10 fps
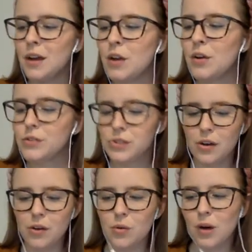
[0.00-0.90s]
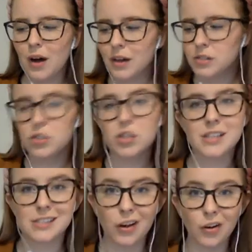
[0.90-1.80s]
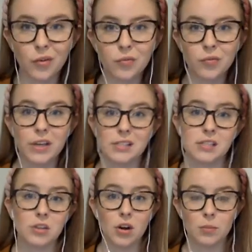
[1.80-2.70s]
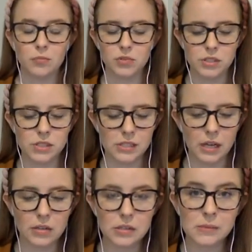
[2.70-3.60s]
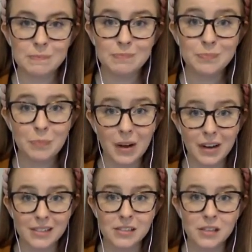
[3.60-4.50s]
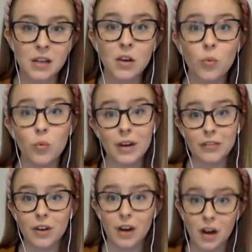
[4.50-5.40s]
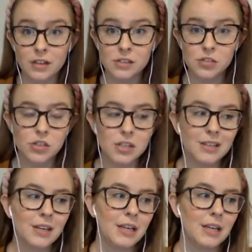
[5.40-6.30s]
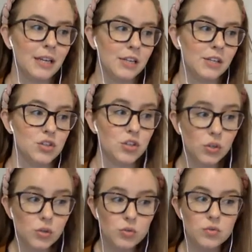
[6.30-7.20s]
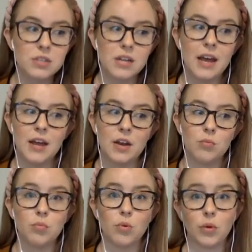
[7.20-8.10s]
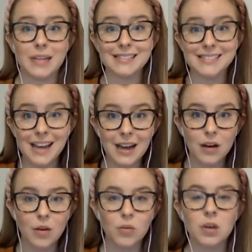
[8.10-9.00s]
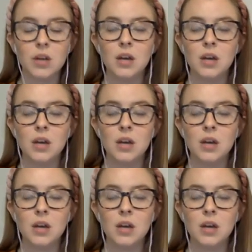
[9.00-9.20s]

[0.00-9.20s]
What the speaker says: So oxygen itself isn't harmful to cells. But whenever oxygen is used and broken down,